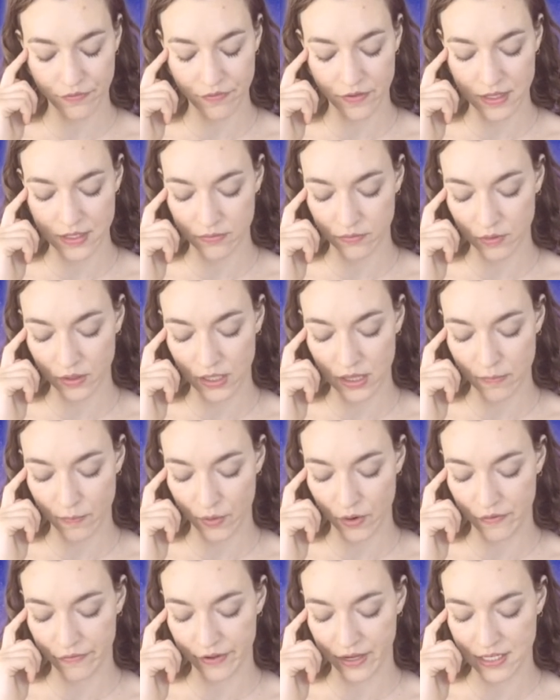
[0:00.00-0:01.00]
It's really the
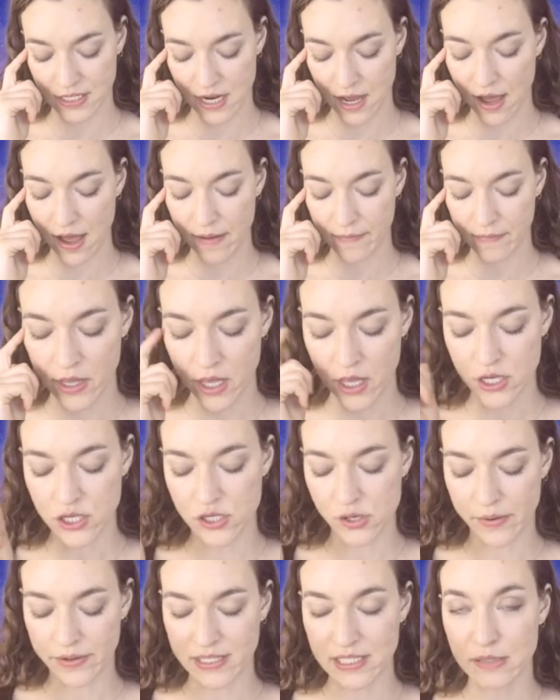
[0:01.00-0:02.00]
perfect time
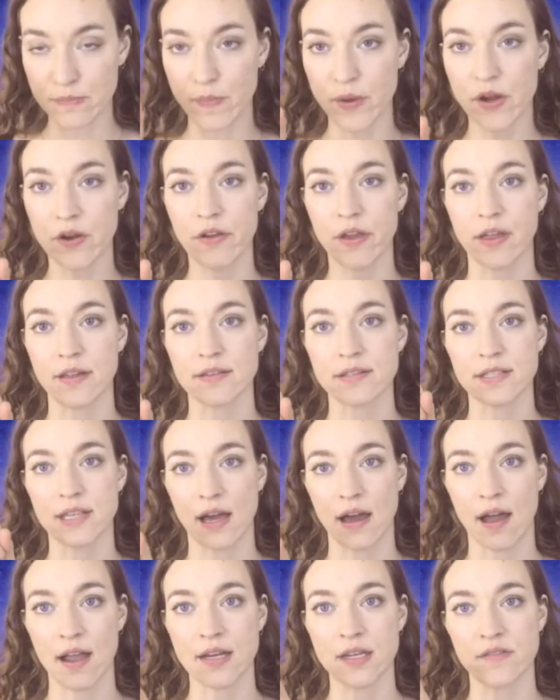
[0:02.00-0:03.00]
to experience the
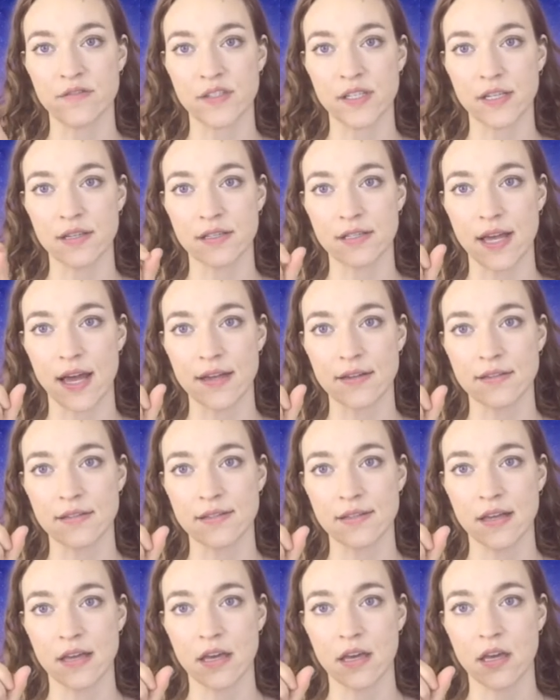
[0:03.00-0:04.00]
kind of
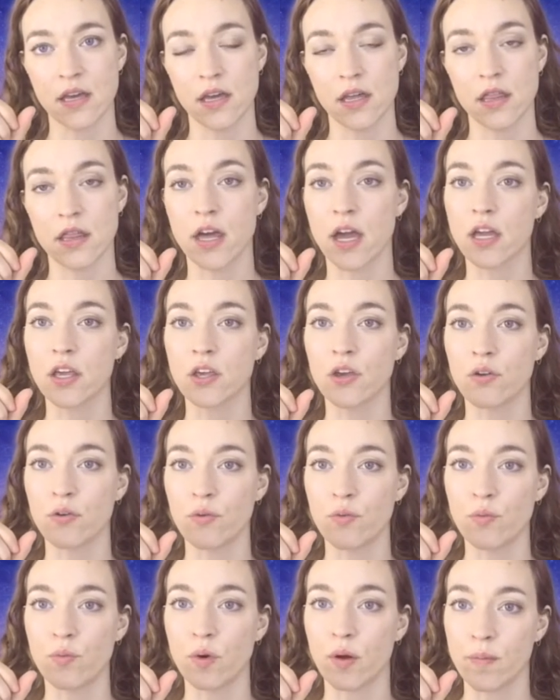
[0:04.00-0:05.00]
success that
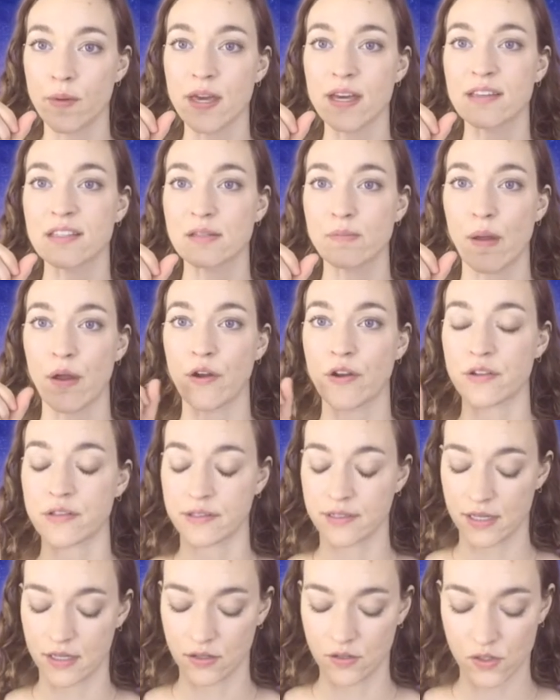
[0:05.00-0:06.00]
you will be
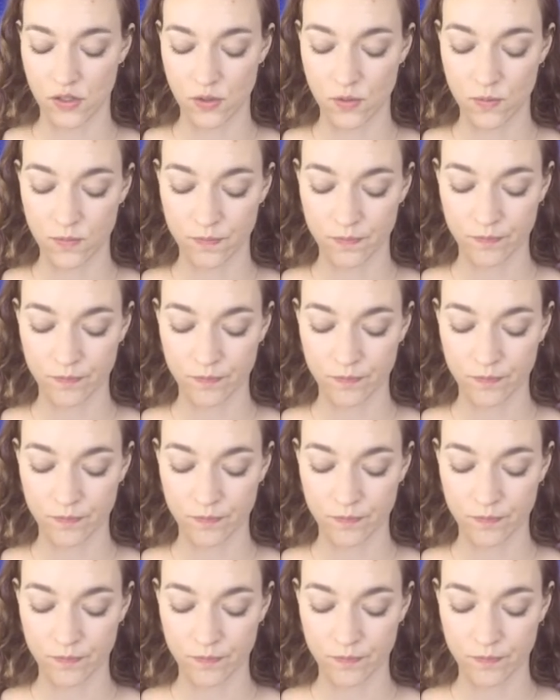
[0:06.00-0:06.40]
experiencing soon.